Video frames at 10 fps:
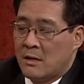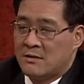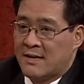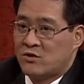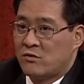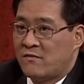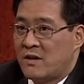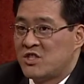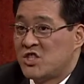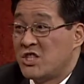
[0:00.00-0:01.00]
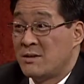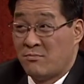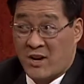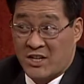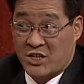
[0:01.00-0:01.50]
sexual function,
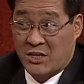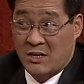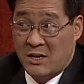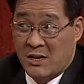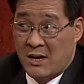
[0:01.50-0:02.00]
depression.